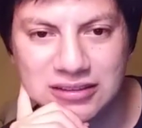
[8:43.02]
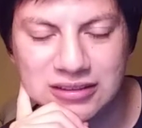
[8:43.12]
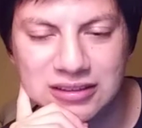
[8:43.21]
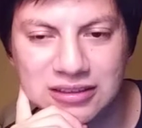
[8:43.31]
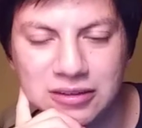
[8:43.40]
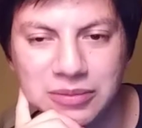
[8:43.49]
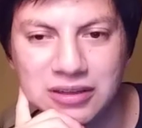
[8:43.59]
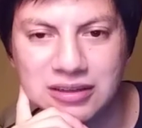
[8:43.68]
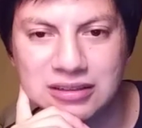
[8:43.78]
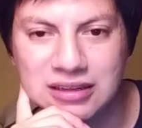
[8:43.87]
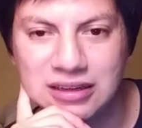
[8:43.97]
taking up a lot
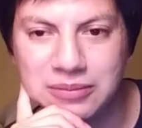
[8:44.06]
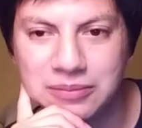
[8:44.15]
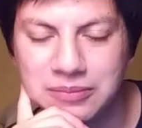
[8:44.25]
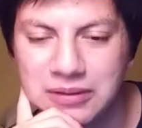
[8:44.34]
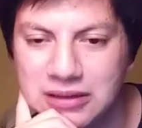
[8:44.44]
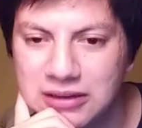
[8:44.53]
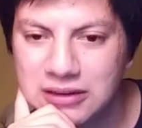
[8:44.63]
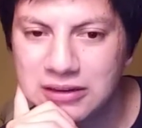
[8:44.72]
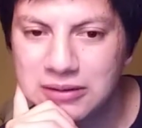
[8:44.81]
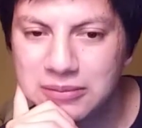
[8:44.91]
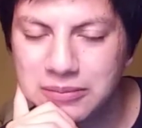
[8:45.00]
of time.
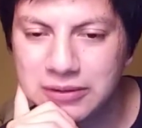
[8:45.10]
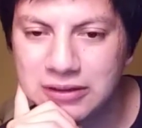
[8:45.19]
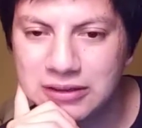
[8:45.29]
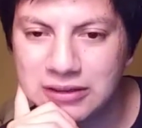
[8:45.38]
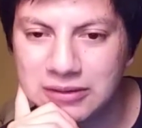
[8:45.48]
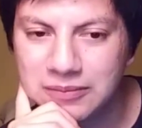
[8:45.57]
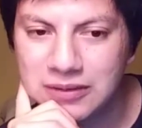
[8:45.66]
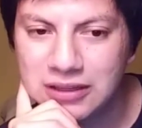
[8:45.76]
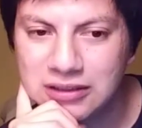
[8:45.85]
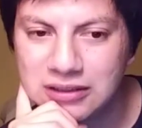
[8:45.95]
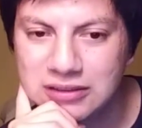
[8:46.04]
But
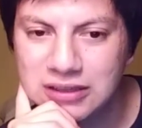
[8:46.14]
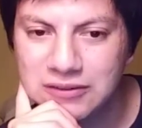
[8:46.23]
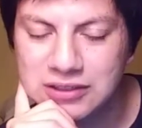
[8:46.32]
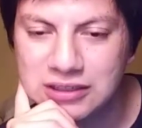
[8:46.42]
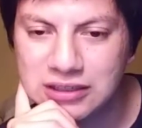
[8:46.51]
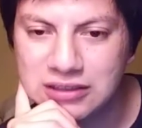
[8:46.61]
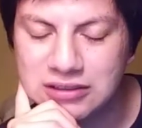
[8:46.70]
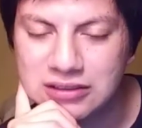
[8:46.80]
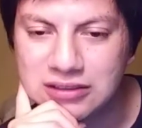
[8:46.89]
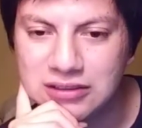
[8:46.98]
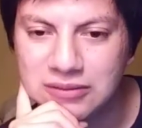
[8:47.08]
yeah, things have
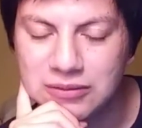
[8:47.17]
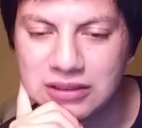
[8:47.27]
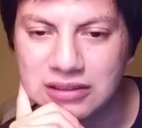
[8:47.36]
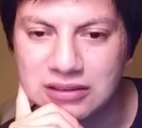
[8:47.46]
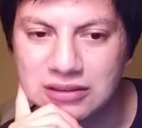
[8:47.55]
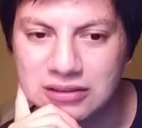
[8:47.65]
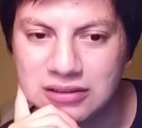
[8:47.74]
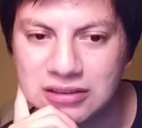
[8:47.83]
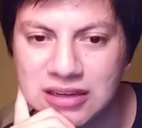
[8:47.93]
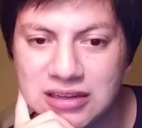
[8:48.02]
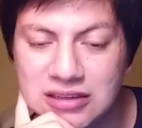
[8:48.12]
changed within
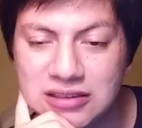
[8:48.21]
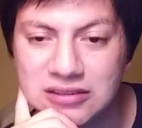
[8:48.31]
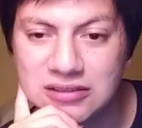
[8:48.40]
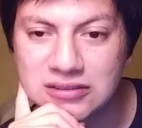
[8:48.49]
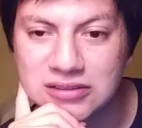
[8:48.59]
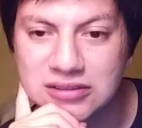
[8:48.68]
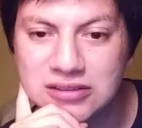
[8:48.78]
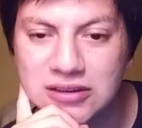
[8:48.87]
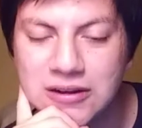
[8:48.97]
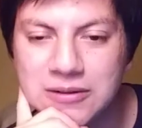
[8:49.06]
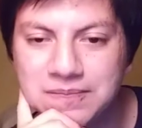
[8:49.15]
10 years.
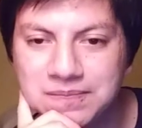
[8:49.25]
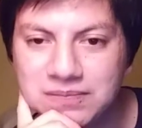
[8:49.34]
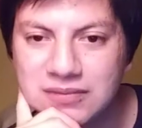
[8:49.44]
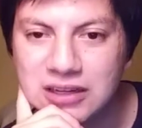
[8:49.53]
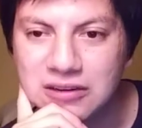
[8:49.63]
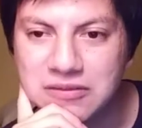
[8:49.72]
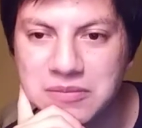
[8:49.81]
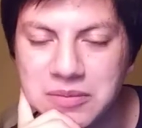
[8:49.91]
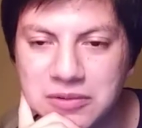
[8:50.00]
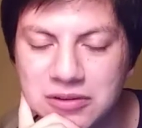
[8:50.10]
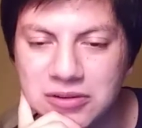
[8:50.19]
I
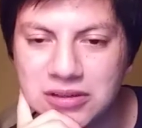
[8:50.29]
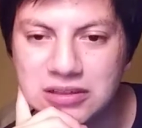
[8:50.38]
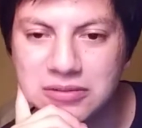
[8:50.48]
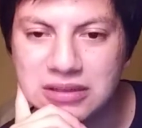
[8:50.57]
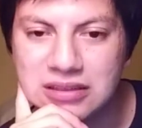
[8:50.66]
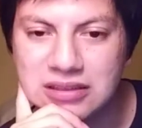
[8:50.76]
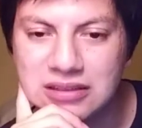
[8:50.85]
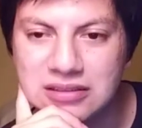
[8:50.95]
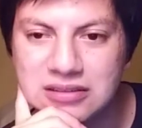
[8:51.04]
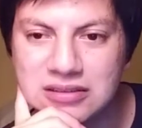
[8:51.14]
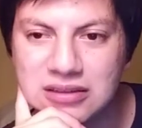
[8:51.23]
remember early
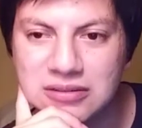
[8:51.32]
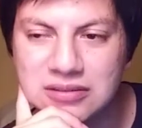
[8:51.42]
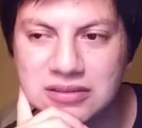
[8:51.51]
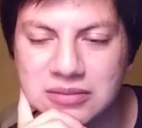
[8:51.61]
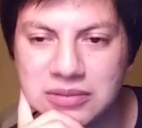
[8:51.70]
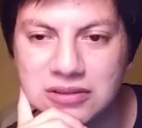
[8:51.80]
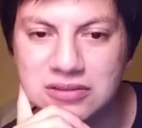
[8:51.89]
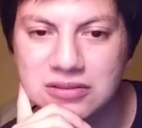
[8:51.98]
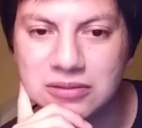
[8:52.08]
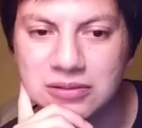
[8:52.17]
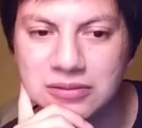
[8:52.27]
2010s, I was in middle
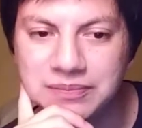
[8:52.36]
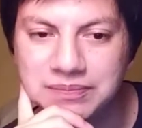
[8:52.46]
school.